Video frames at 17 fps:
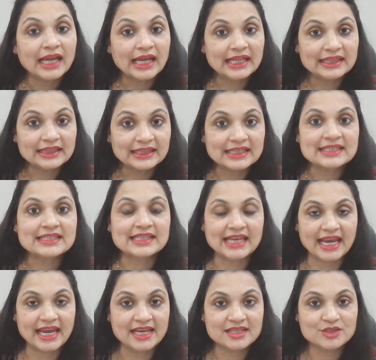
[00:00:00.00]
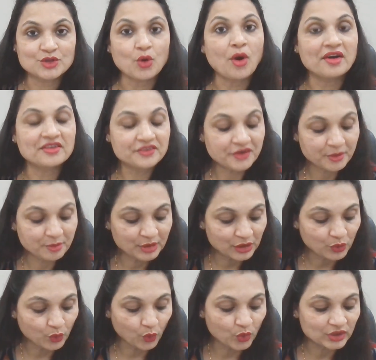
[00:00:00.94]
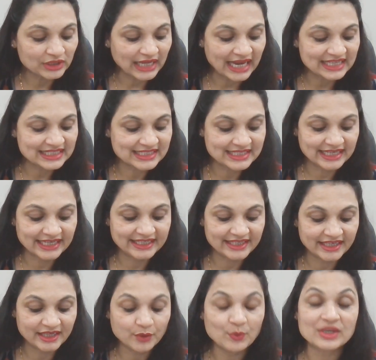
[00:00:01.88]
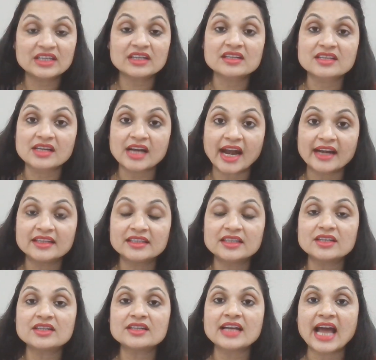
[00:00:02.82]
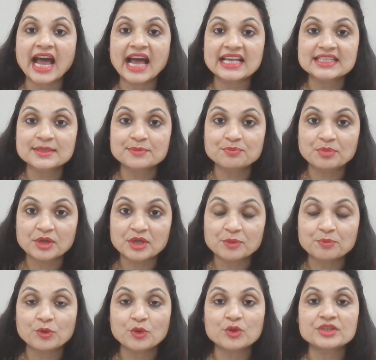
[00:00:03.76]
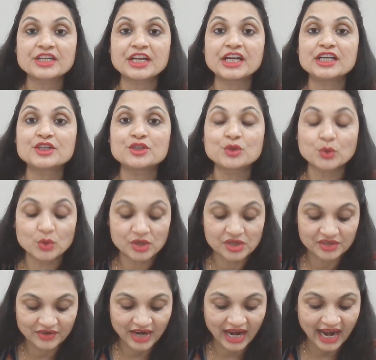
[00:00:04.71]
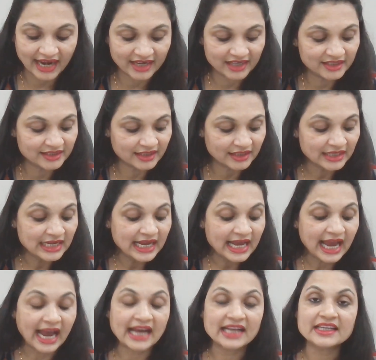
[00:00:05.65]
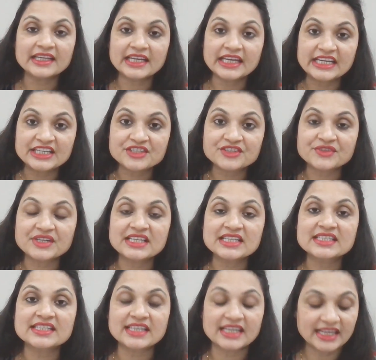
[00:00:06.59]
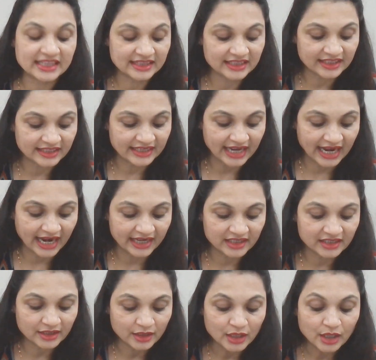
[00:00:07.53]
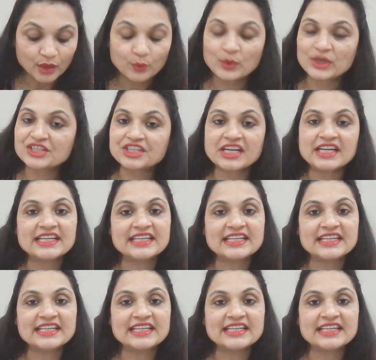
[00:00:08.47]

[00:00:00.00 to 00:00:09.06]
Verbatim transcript: In this case, Honorable Court has stated where a grantor has purported to grant an interest in the land which he